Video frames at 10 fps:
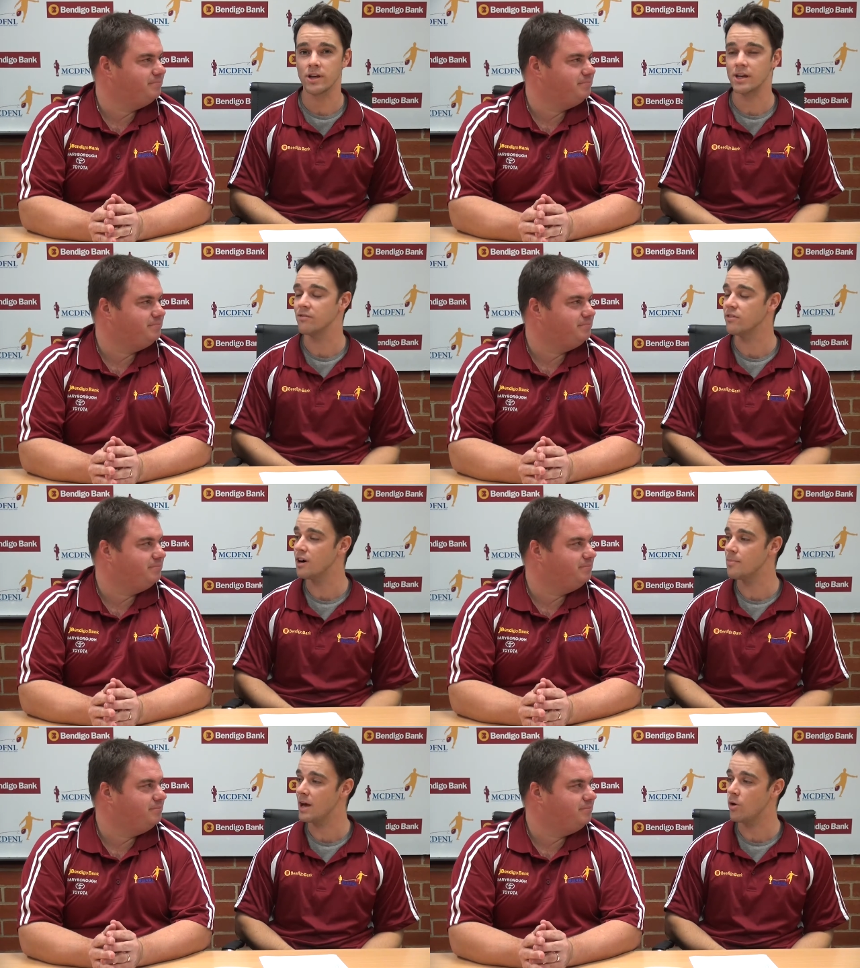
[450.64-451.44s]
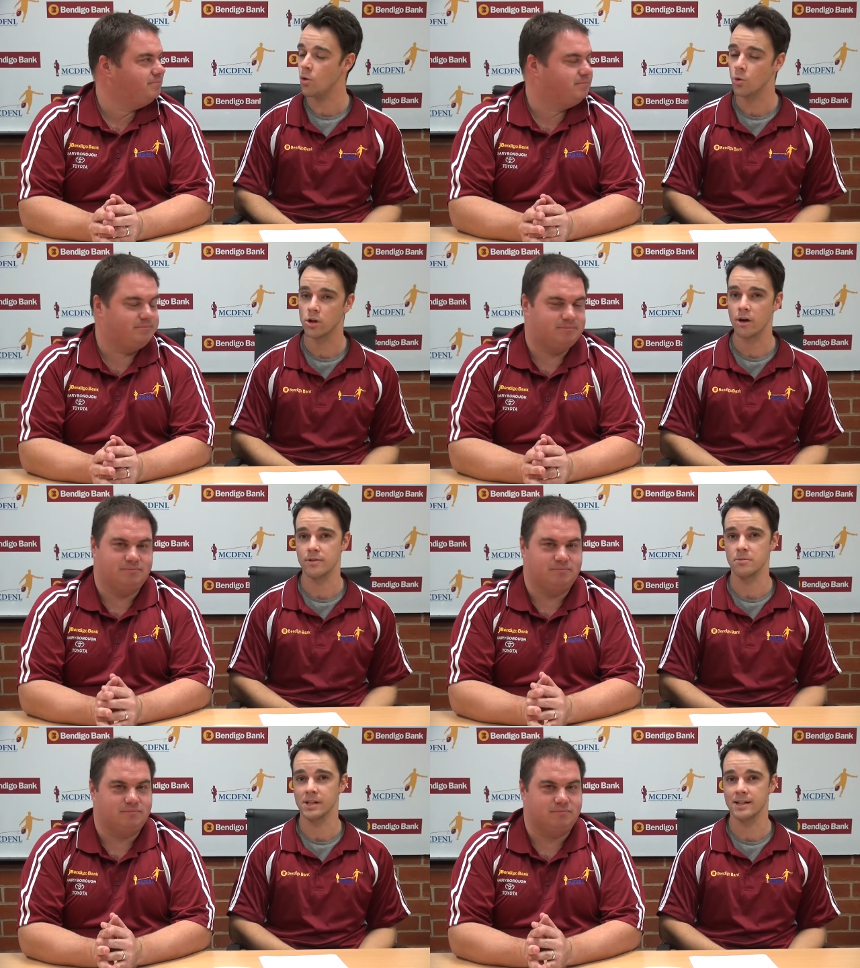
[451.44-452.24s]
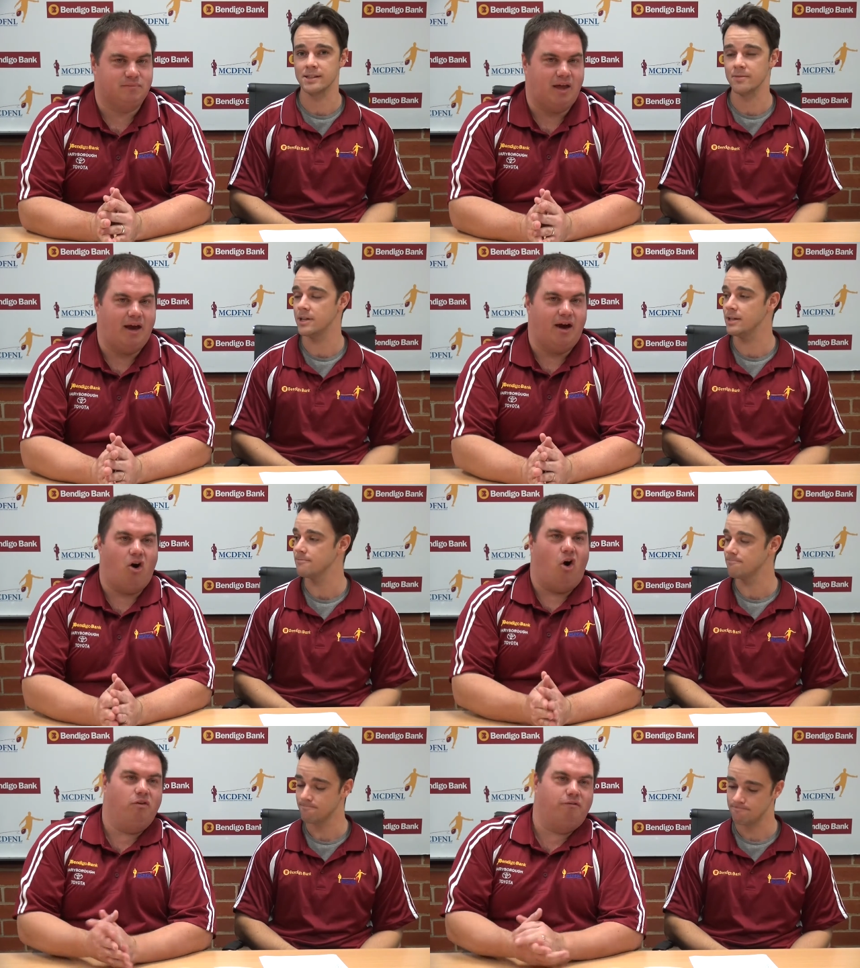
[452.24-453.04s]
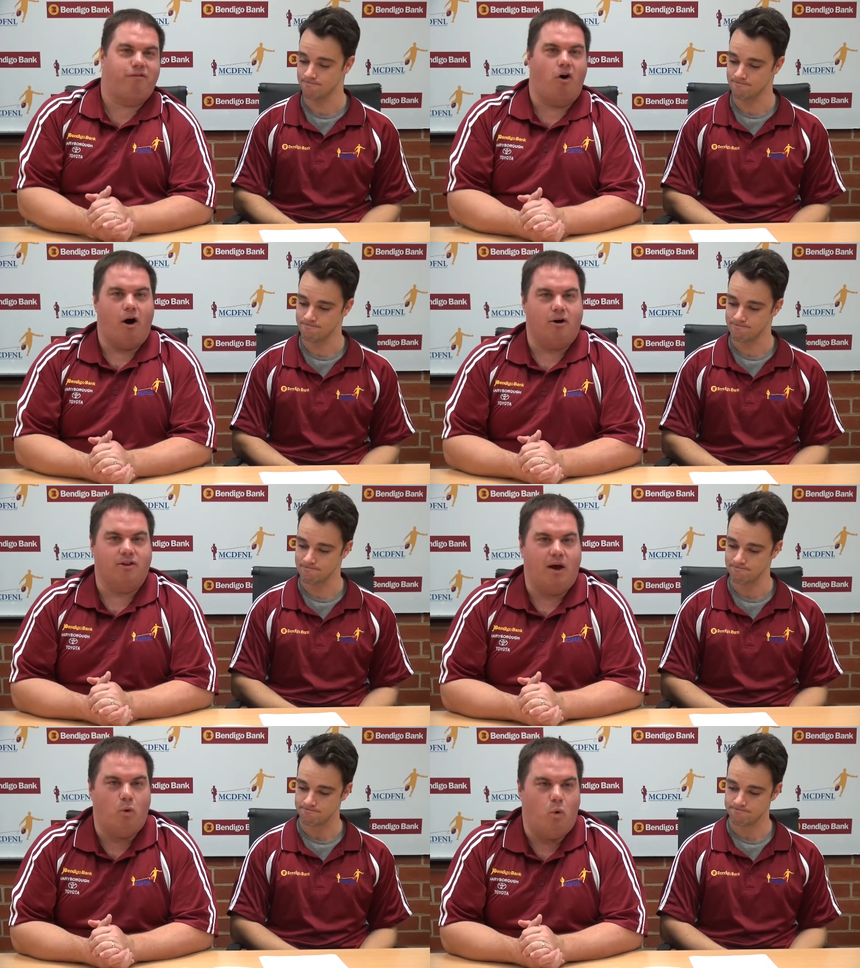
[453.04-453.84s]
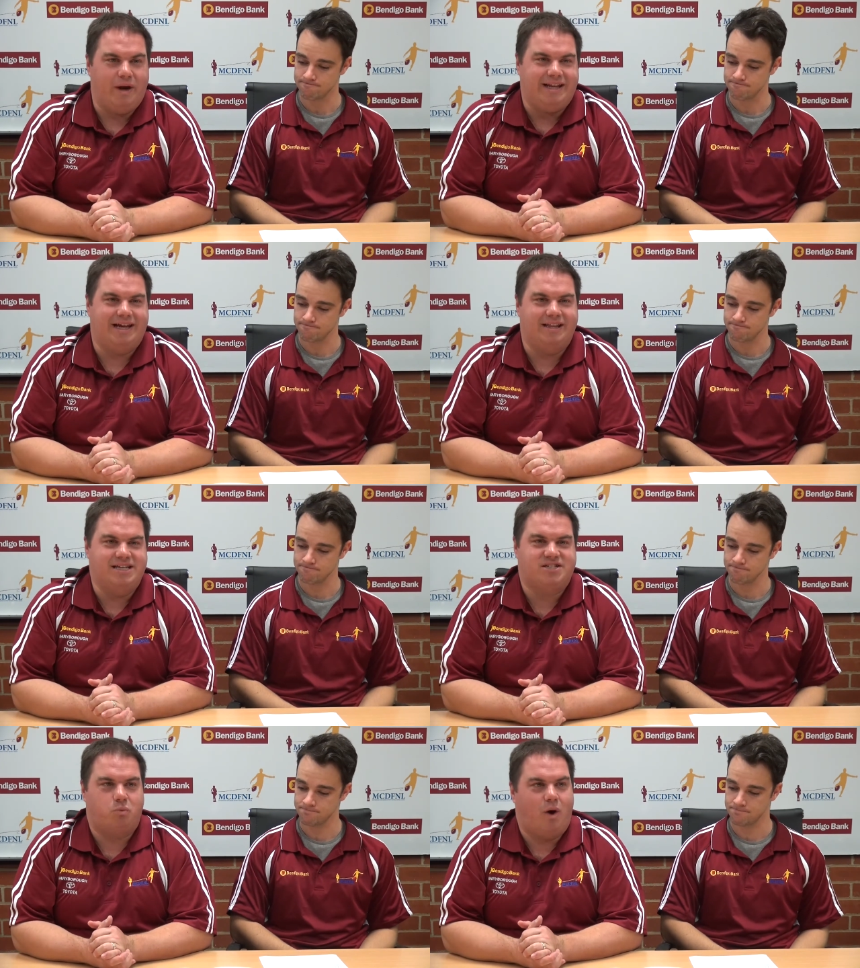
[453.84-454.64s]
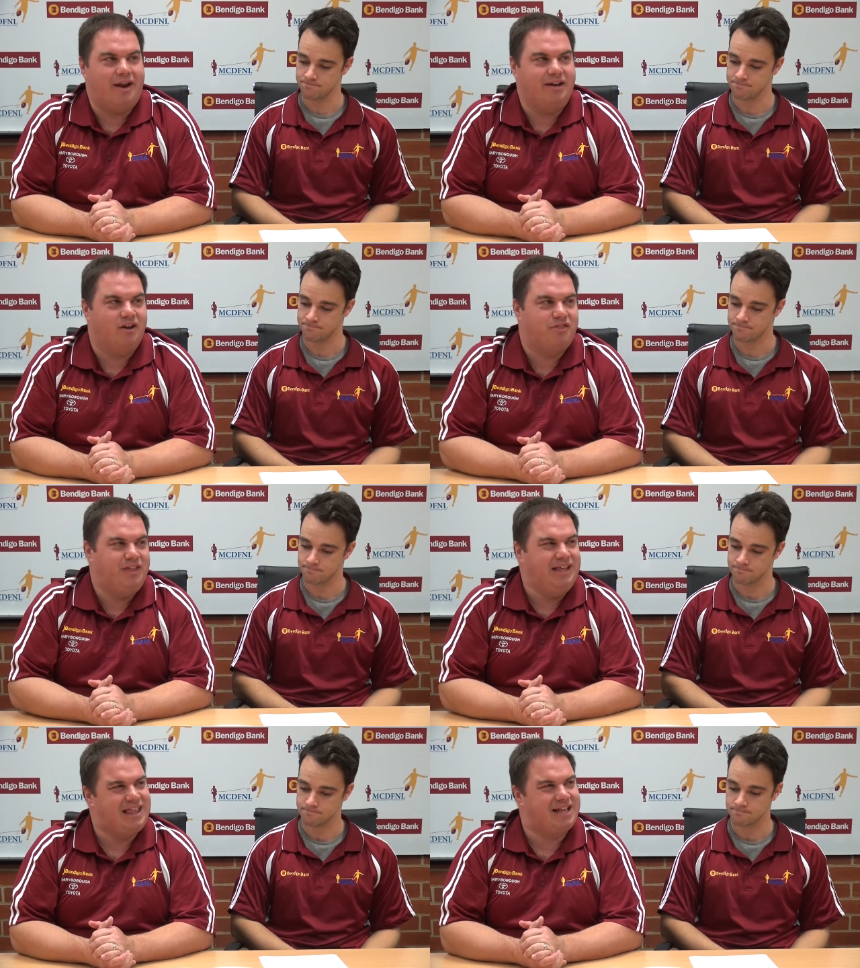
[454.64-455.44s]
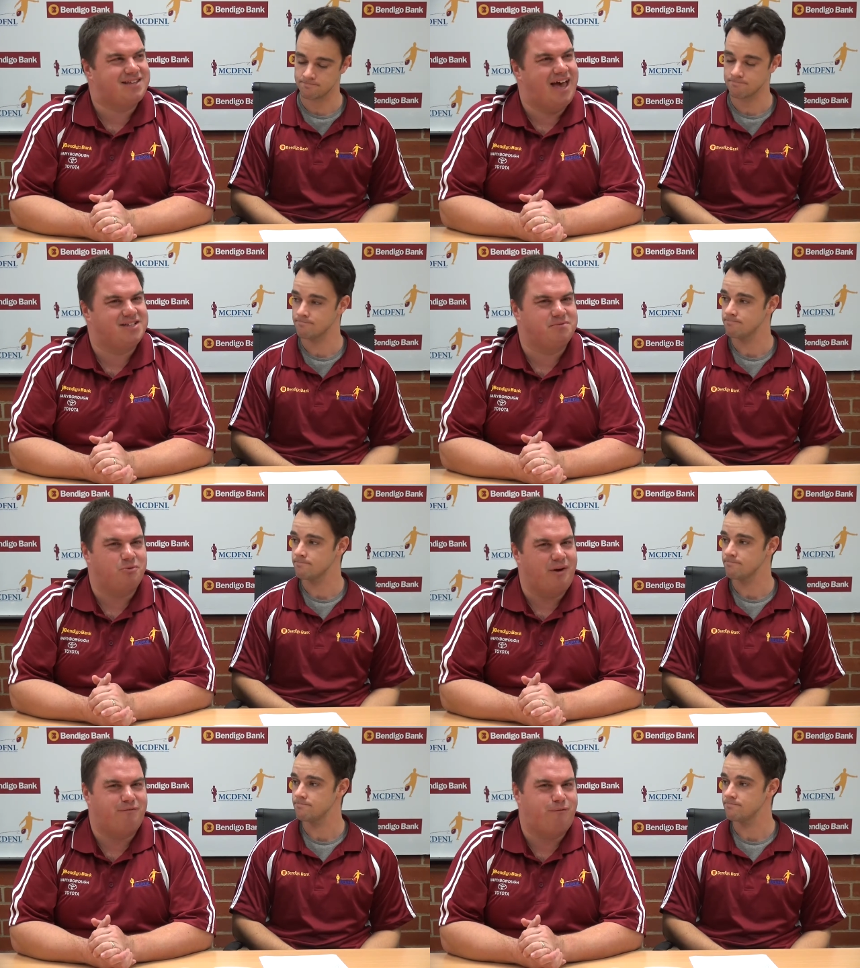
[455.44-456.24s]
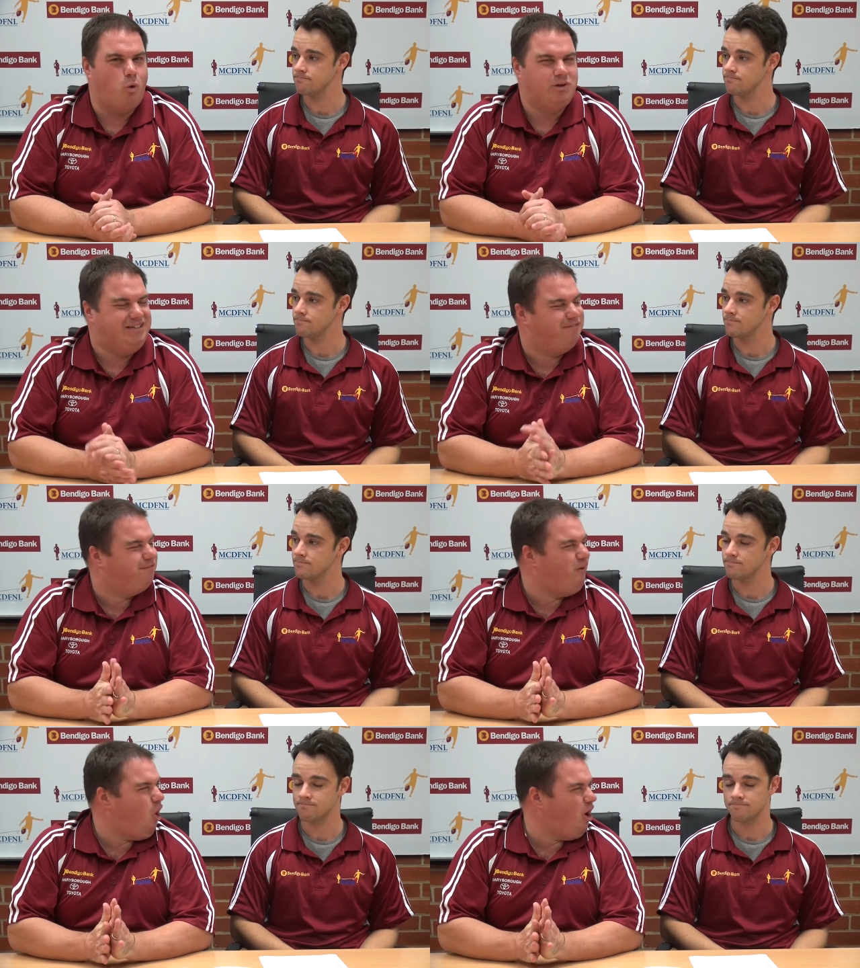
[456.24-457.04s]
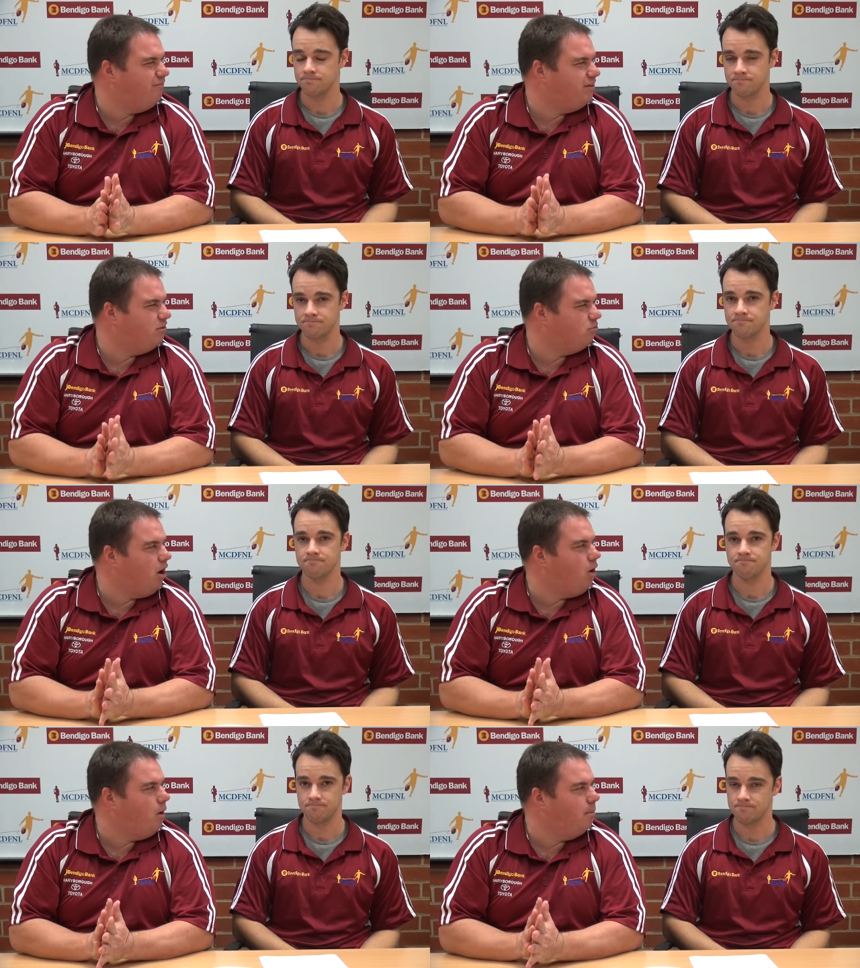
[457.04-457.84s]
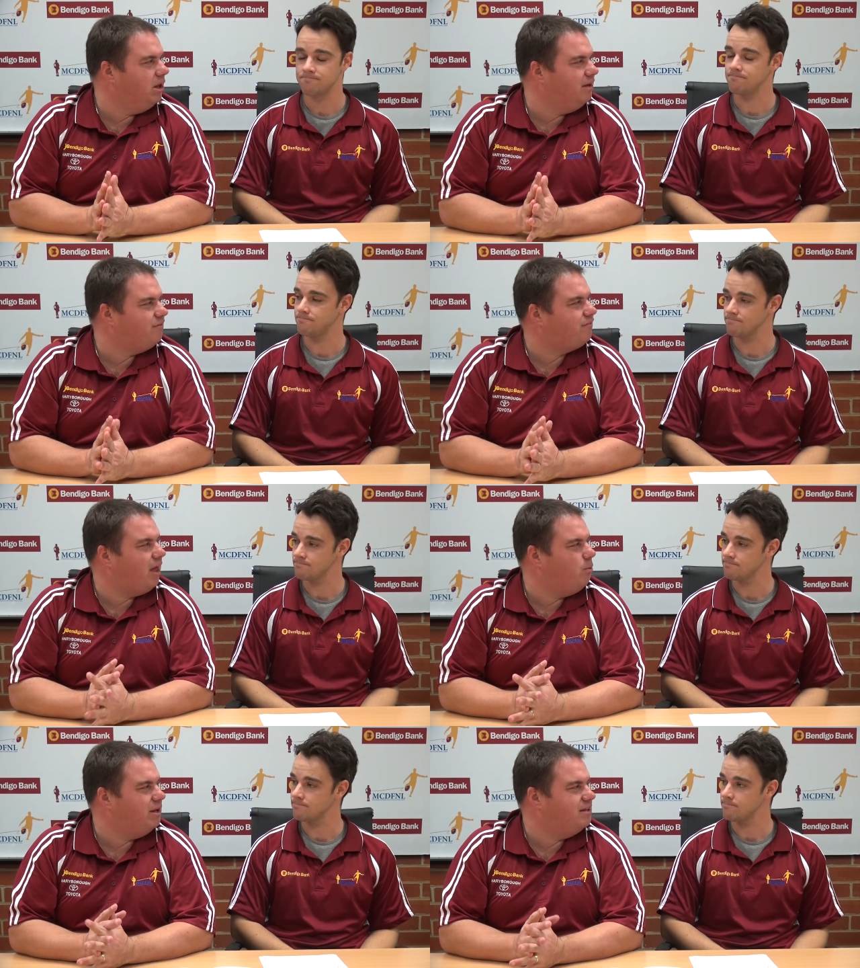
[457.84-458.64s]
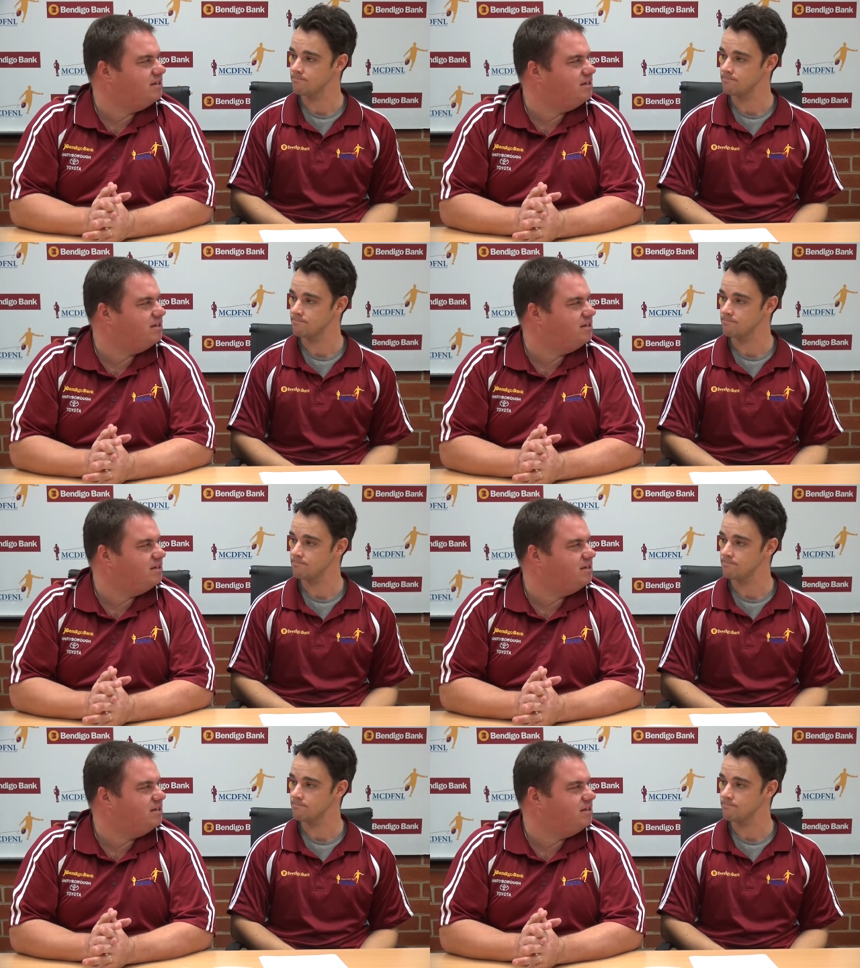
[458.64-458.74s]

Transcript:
Speaker 1: kicking firepower all over the place. They there. are
Speaker 2: on fire and they will win this one. And I think that takes them to about 45 in a row, I believe, if they win